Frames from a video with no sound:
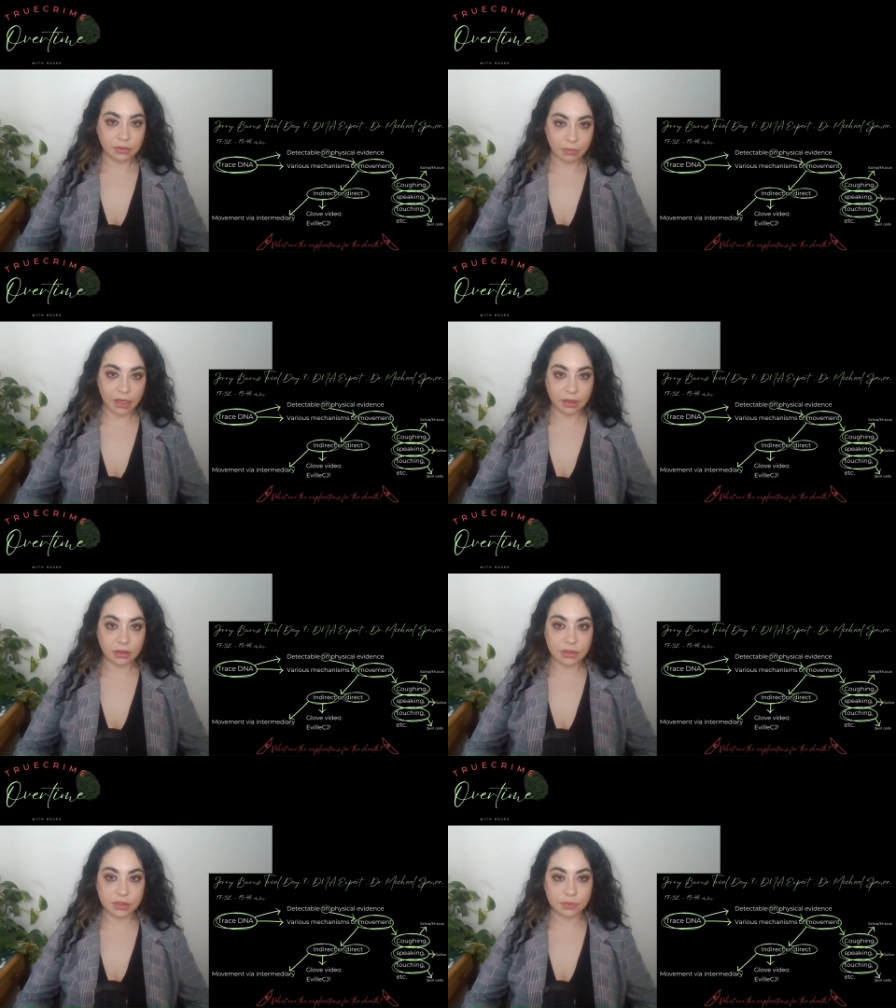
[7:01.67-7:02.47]

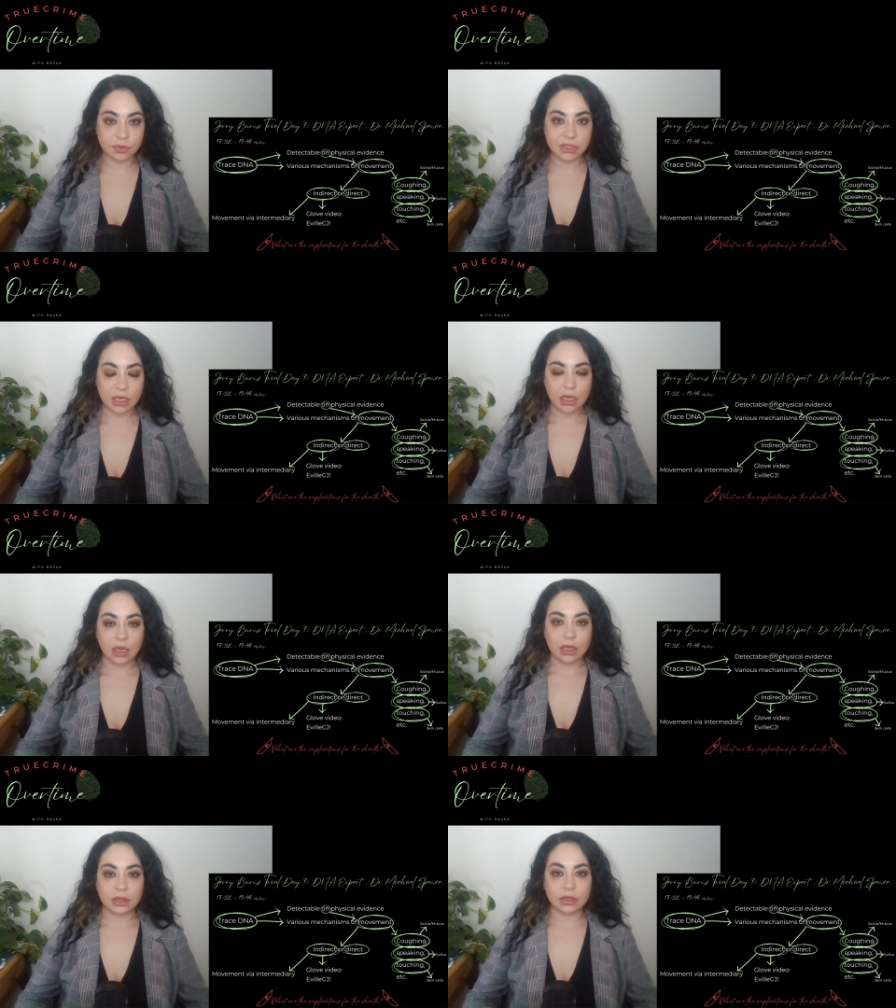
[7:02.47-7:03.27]
mechanisms,
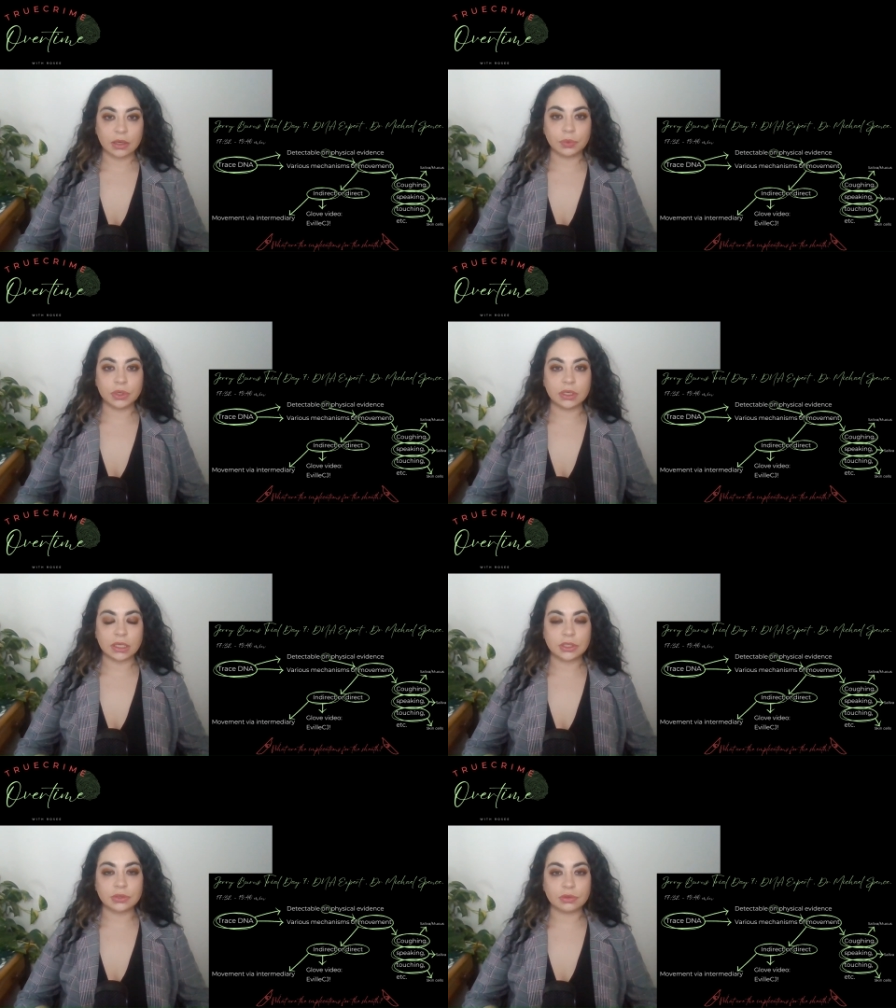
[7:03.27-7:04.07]
they would
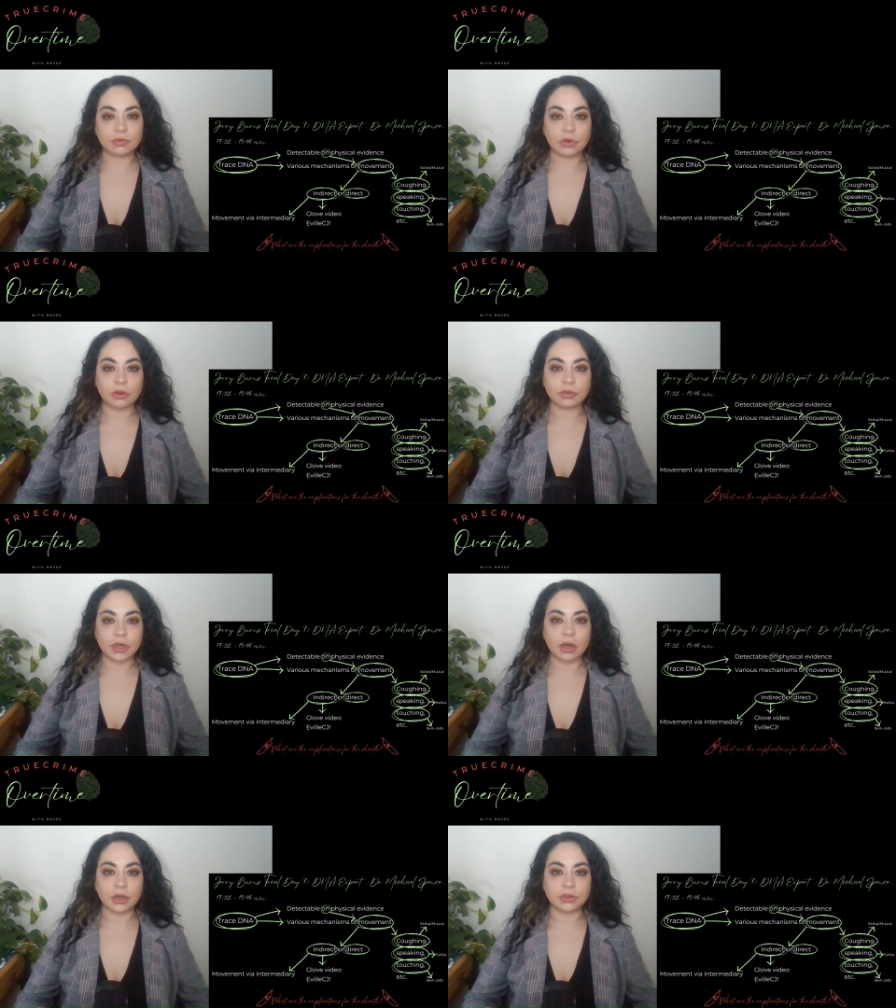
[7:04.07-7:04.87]
need to involve a
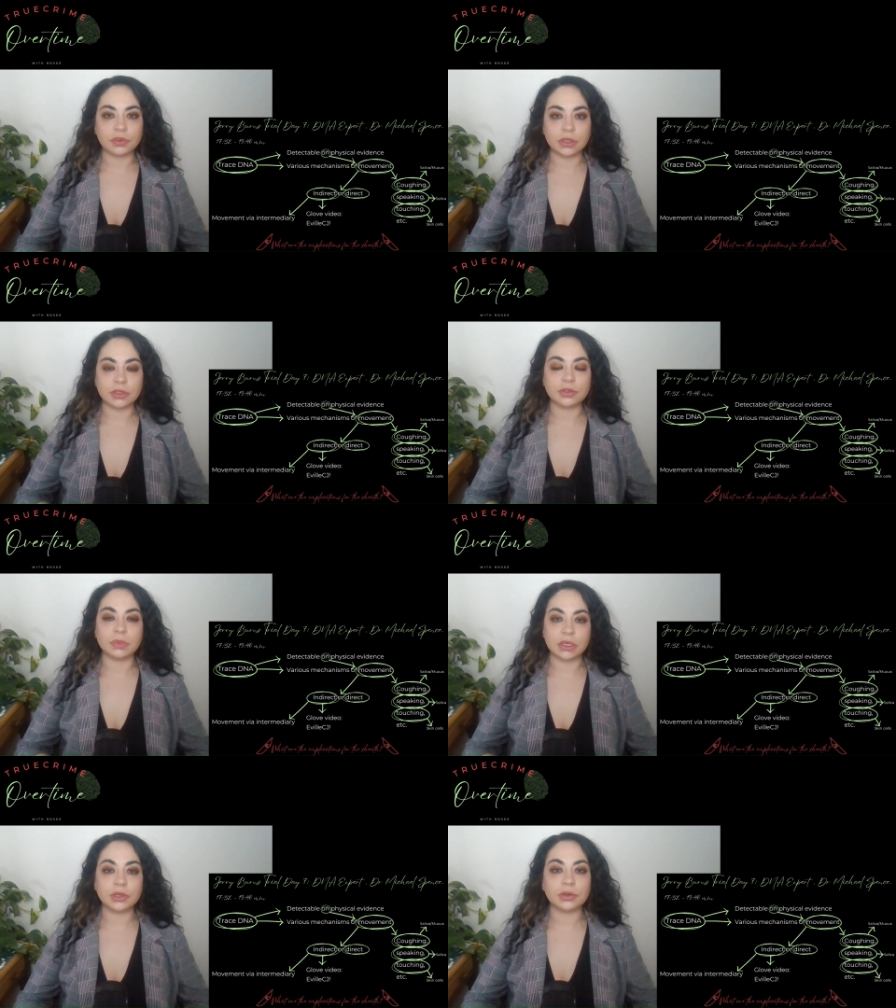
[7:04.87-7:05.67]
kind of
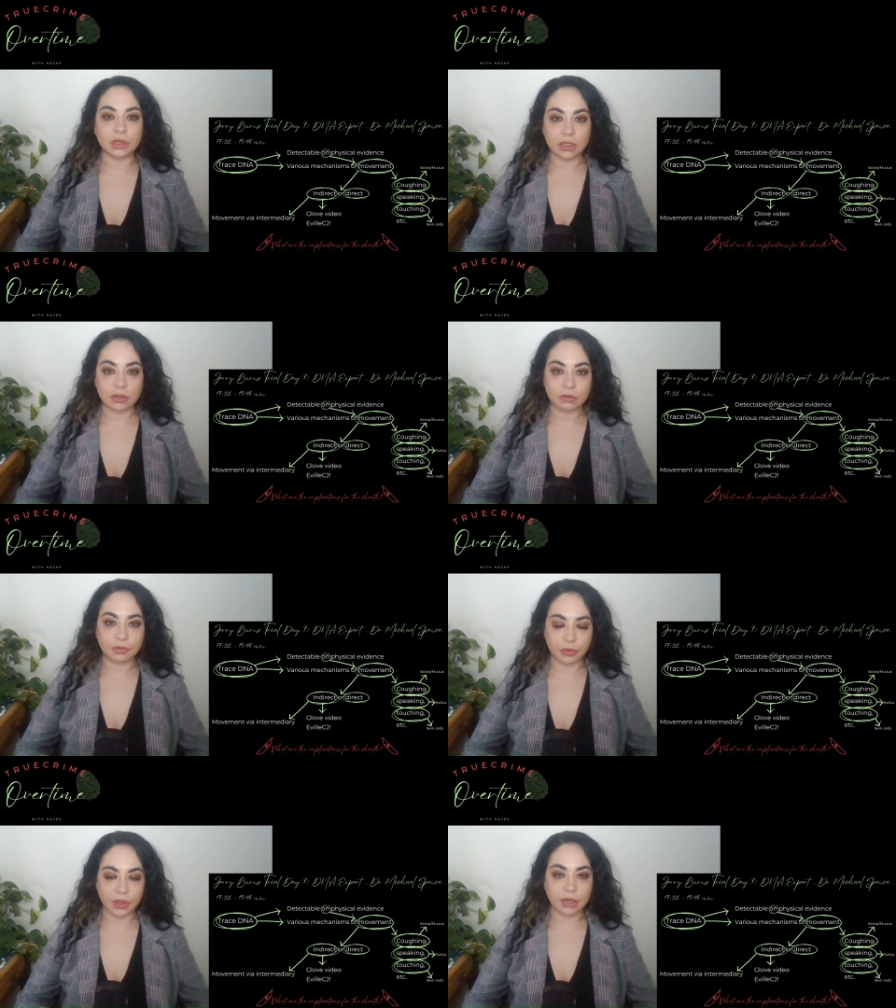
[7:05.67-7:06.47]
intermediary
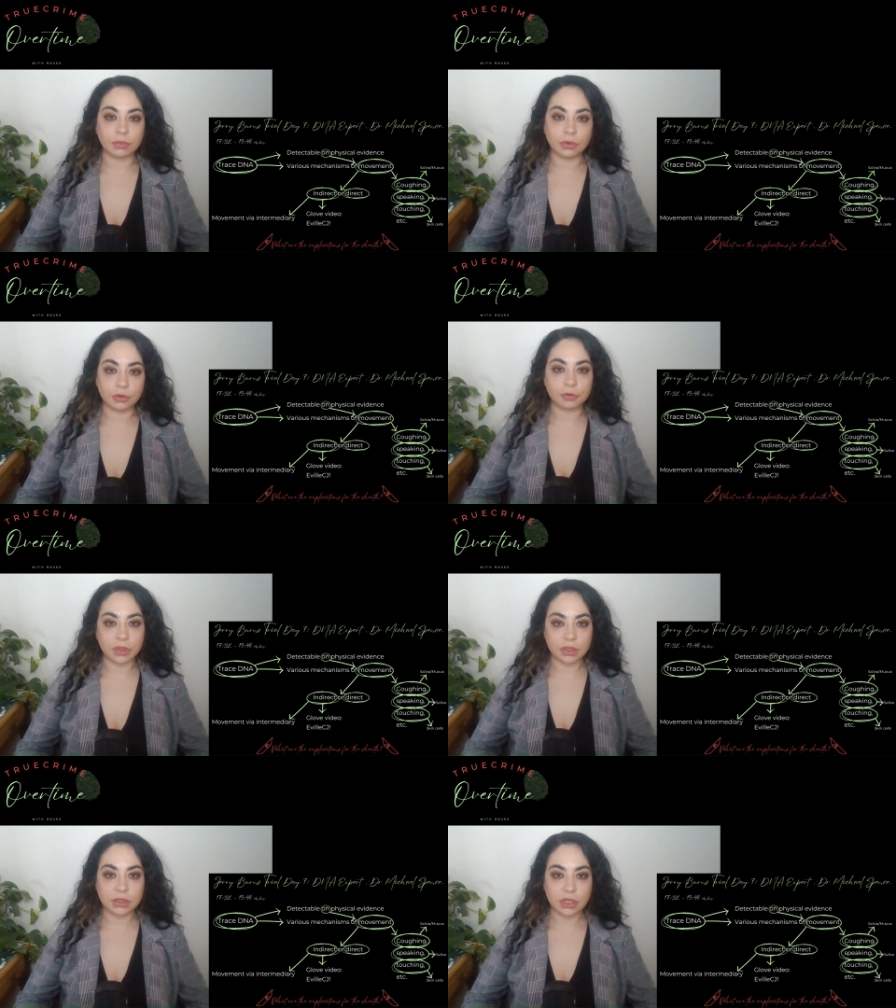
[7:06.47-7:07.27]
for that
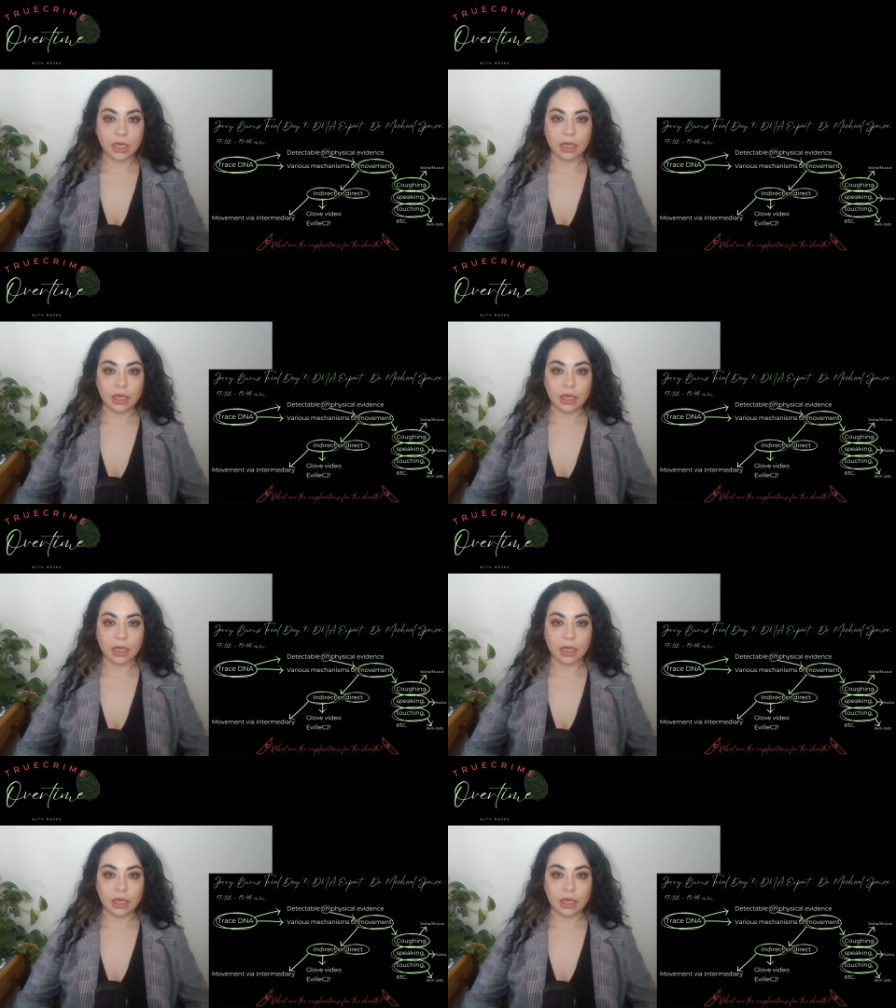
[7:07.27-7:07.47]
movement.